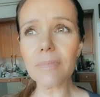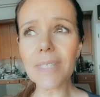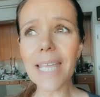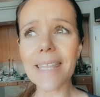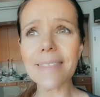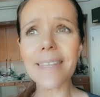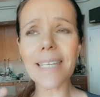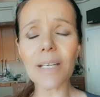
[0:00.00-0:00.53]

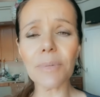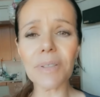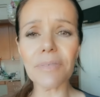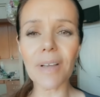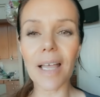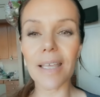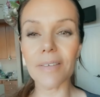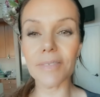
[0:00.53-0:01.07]
And then I
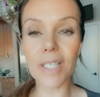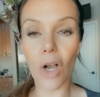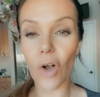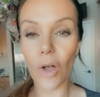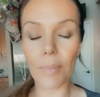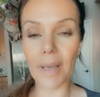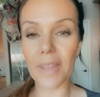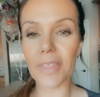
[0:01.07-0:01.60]
revived
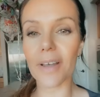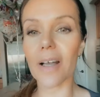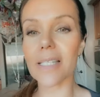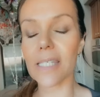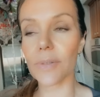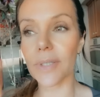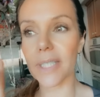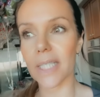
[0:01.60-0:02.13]
all my
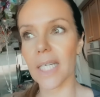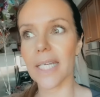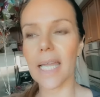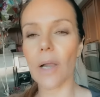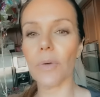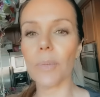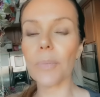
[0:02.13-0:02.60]
thoughts literally an hour